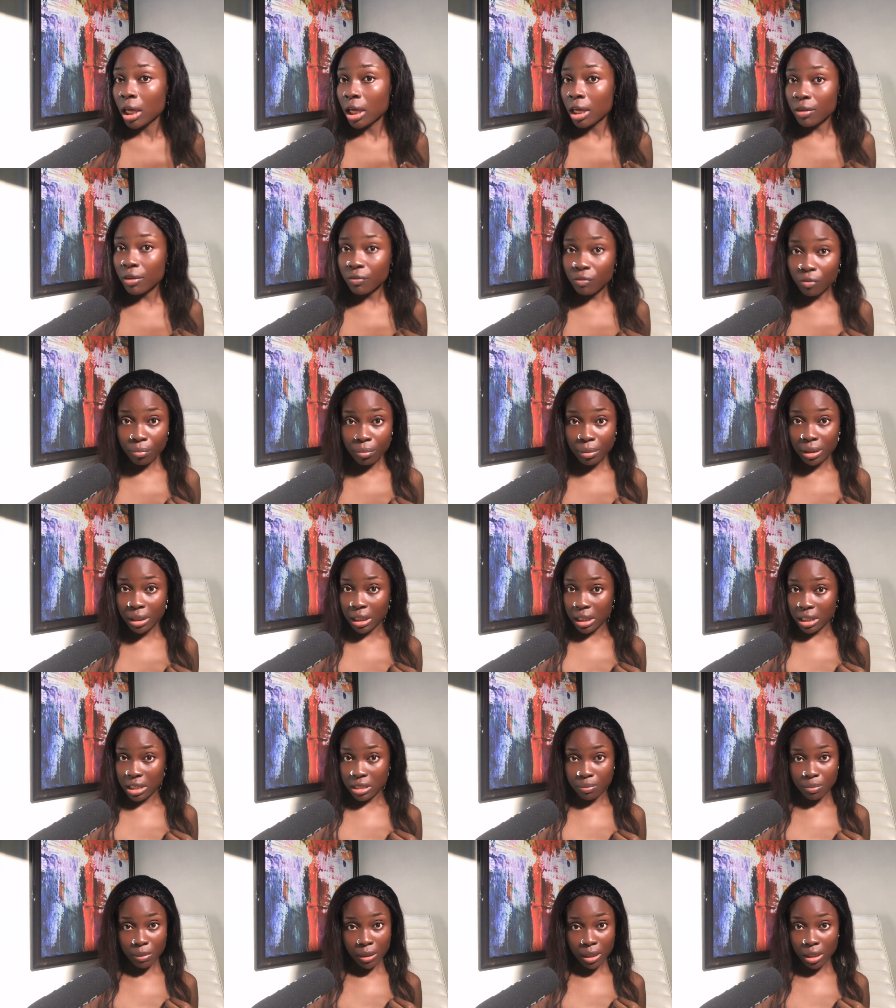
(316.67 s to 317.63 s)
Even me that
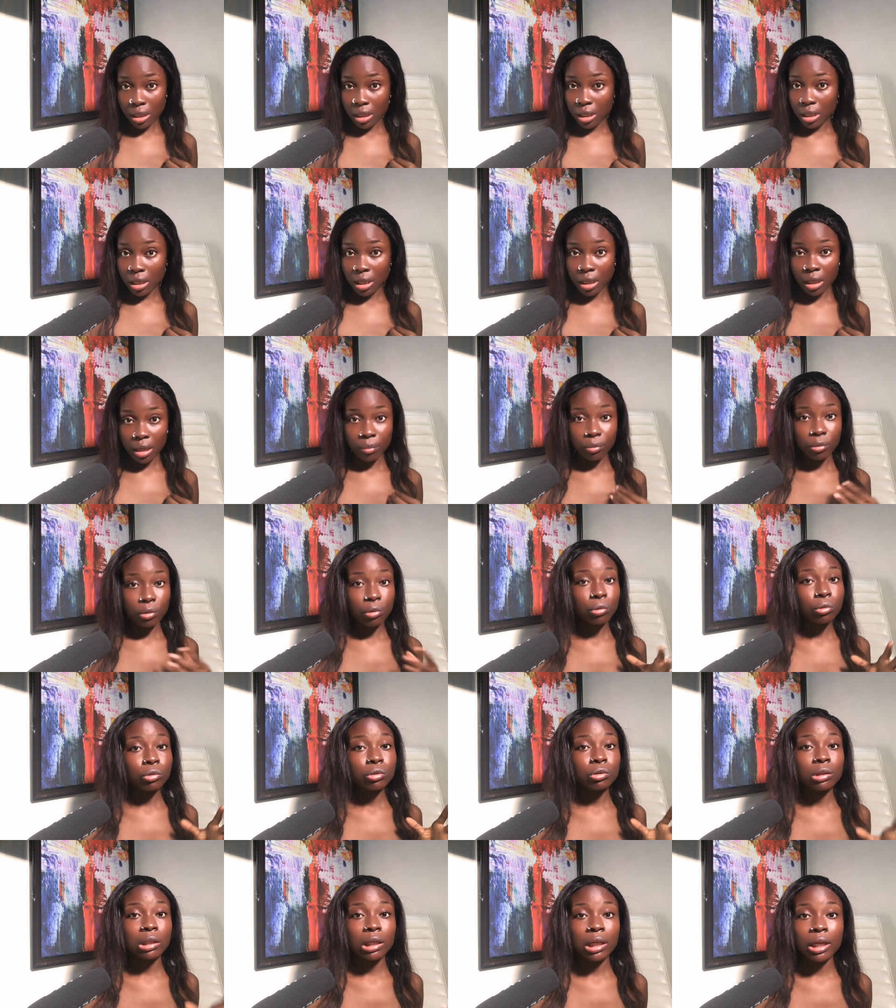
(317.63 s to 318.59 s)
is speaking here, I'm not
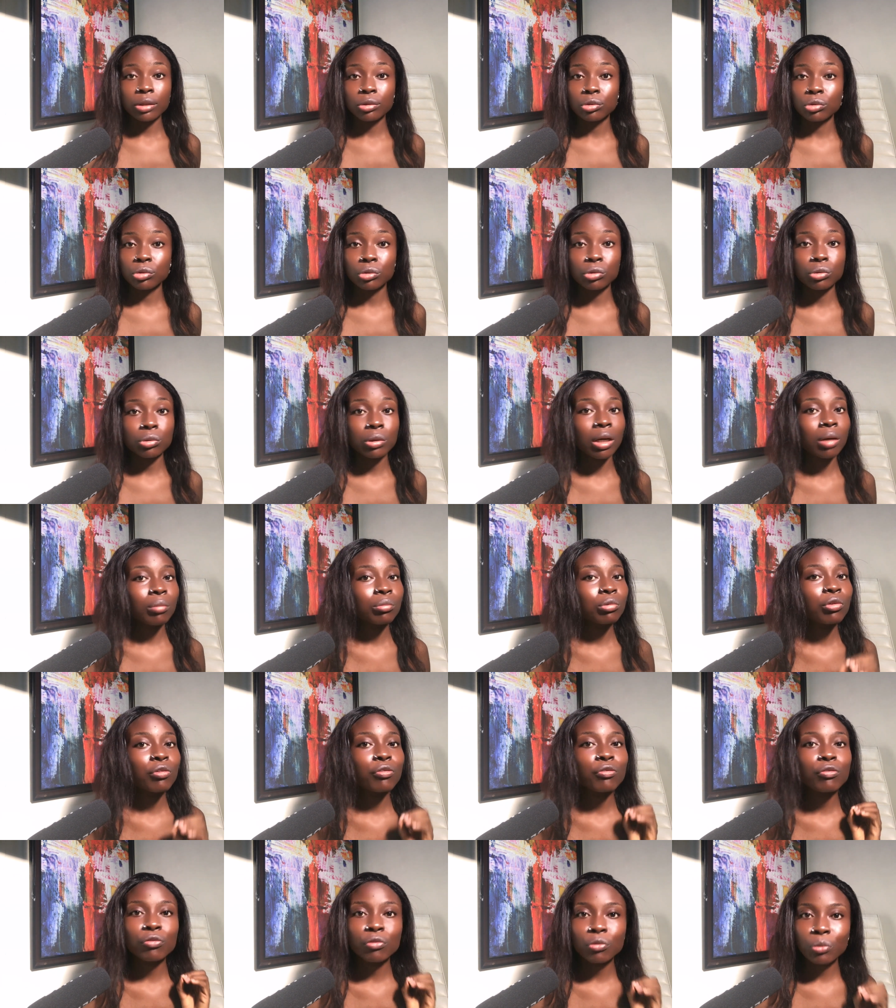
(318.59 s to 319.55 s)
going to lie to you, I'm
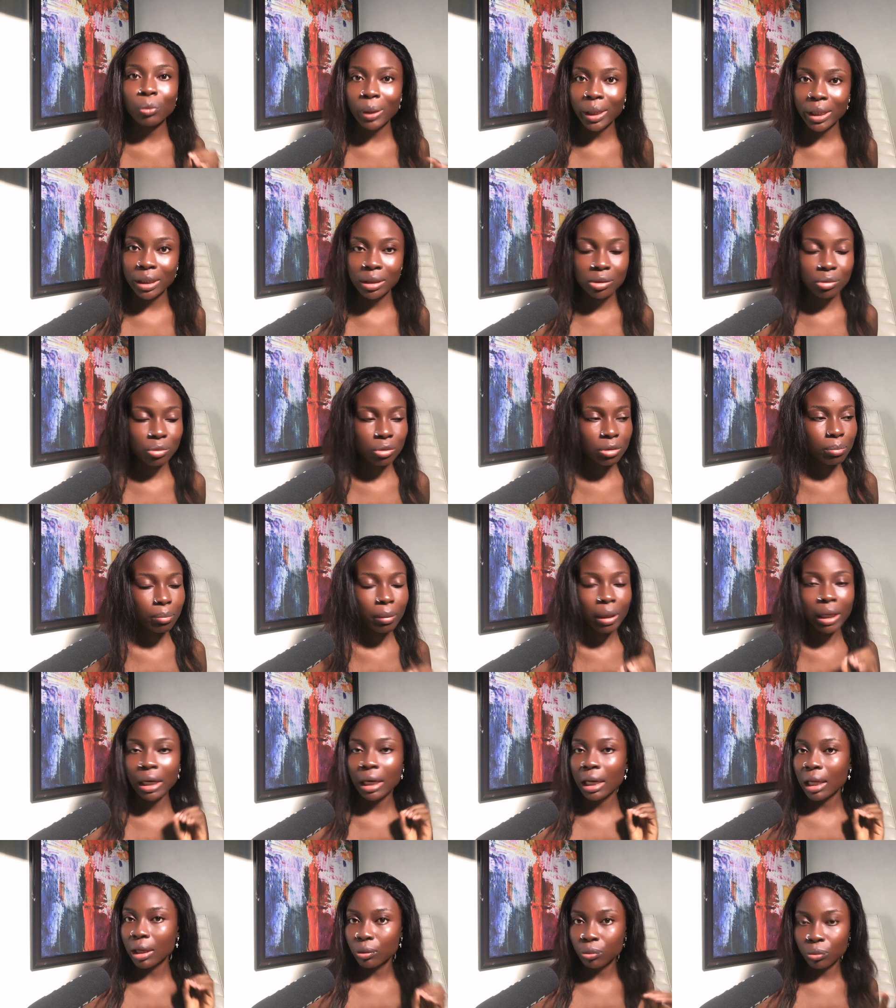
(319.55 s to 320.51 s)
not fluent with
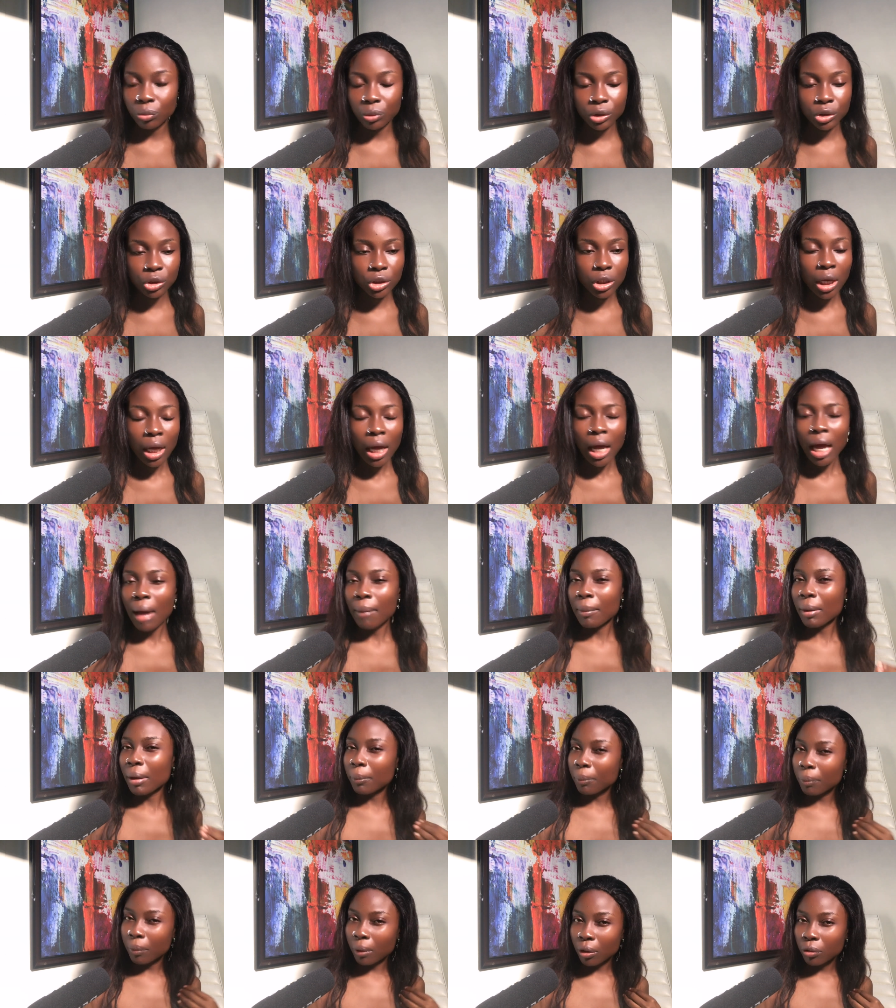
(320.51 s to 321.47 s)
my language. Am
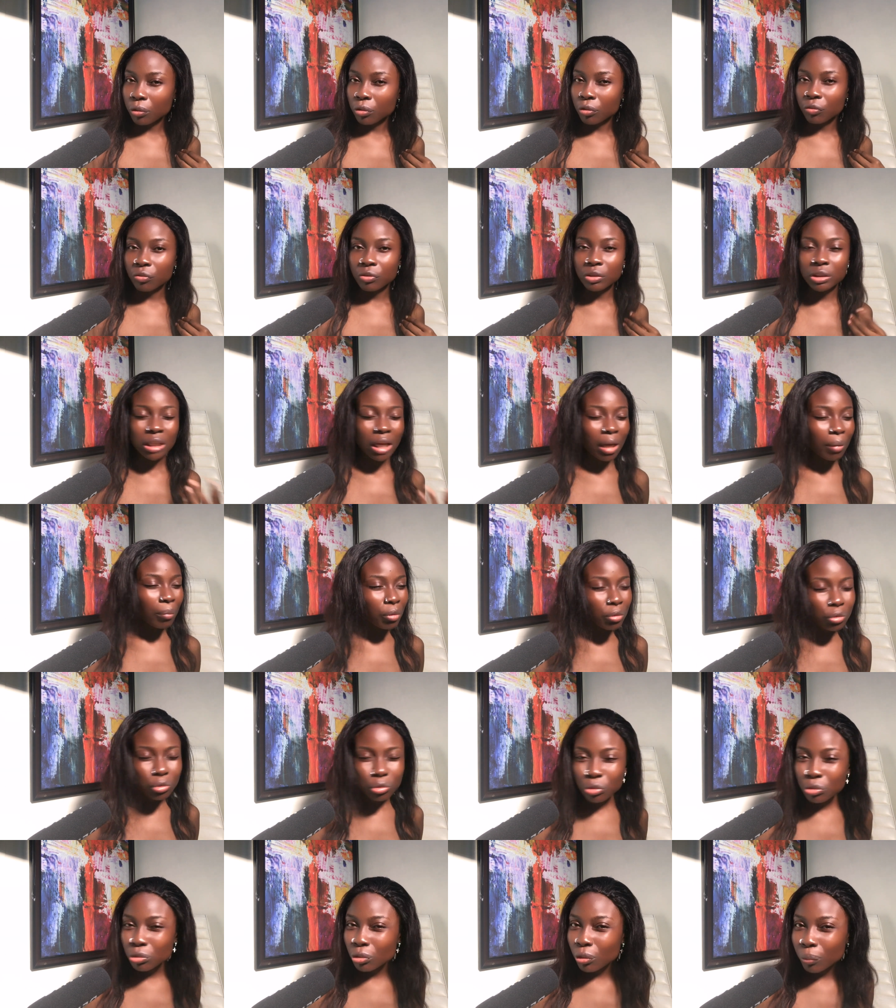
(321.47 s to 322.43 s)
I proud of it? I'm
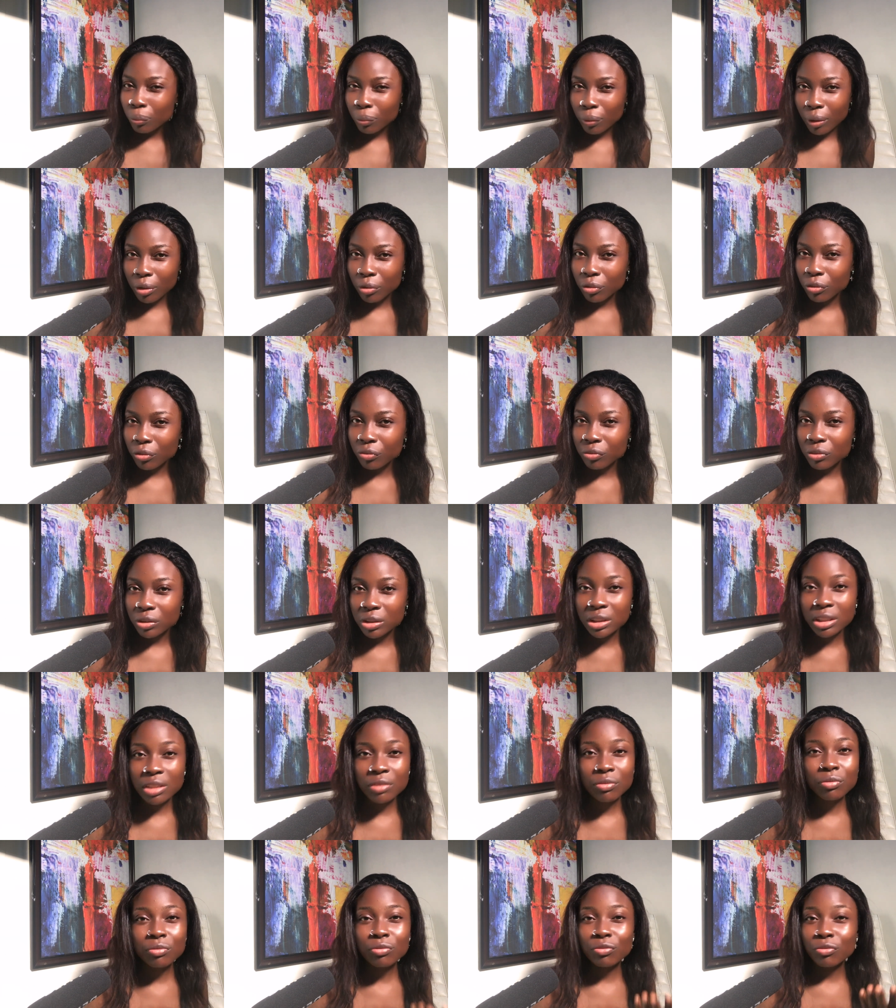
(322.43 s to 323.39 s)
also not proud of it.
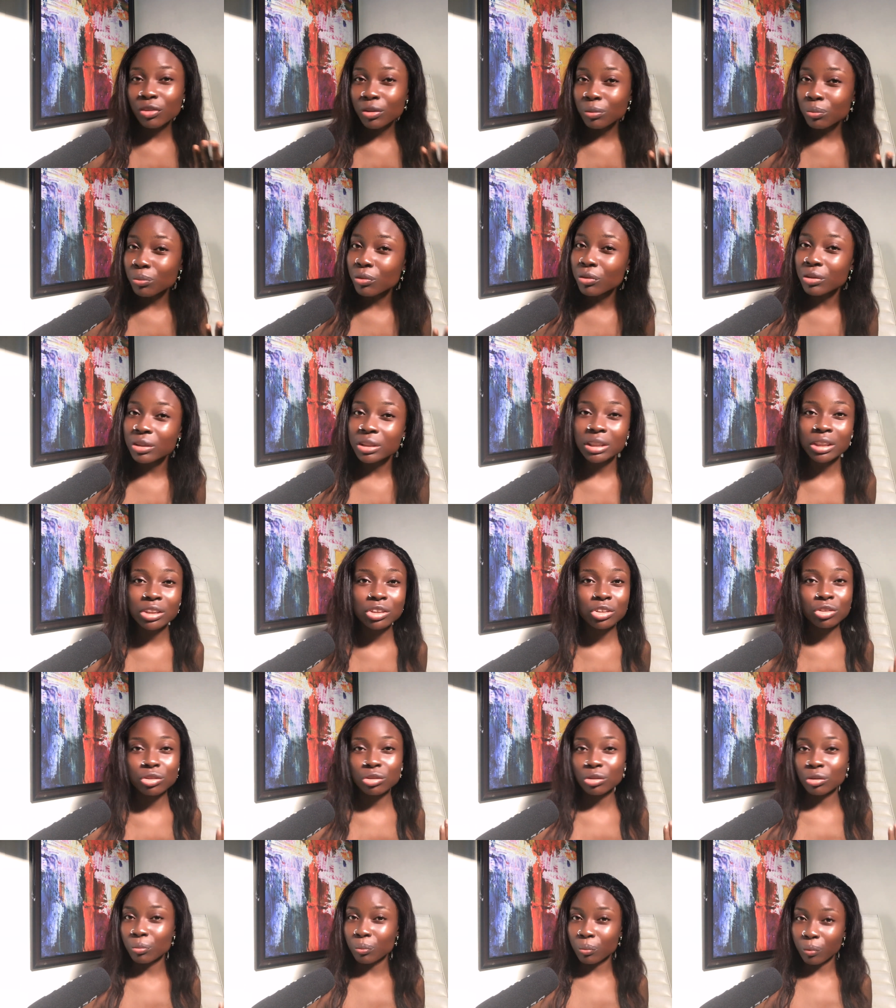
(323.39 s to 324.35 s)
Even Faith Mori says
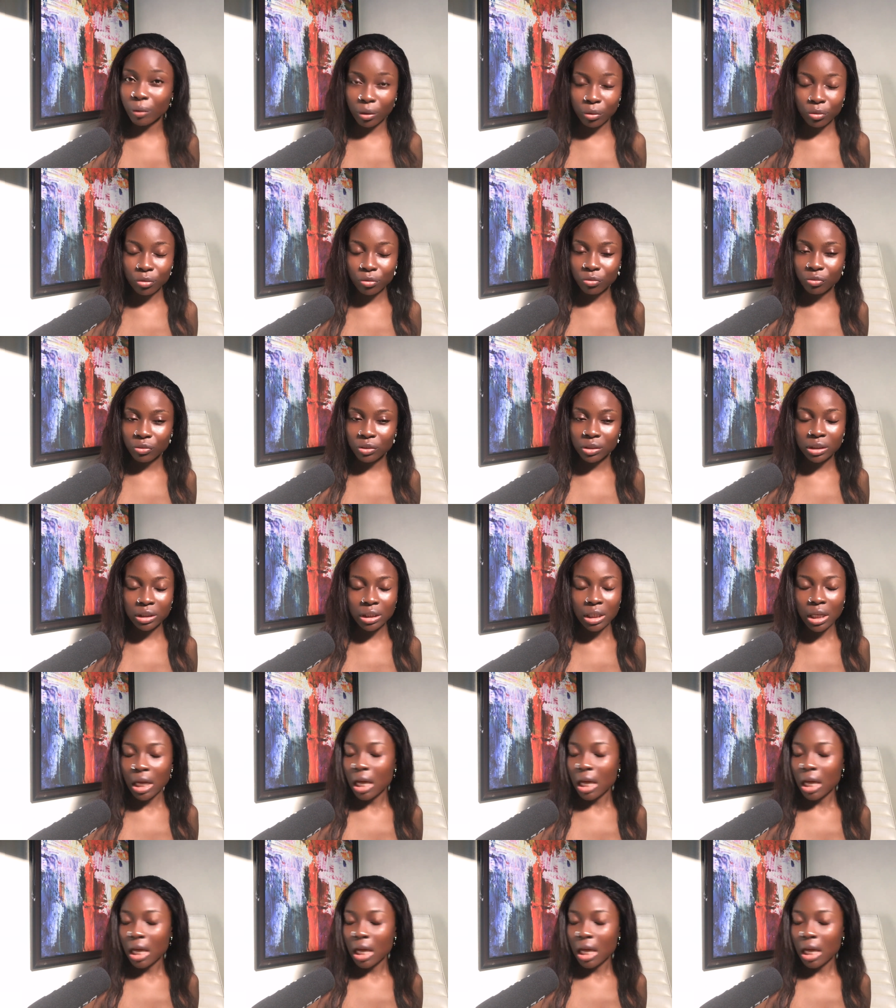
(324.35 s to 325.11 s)
she's not proud of it.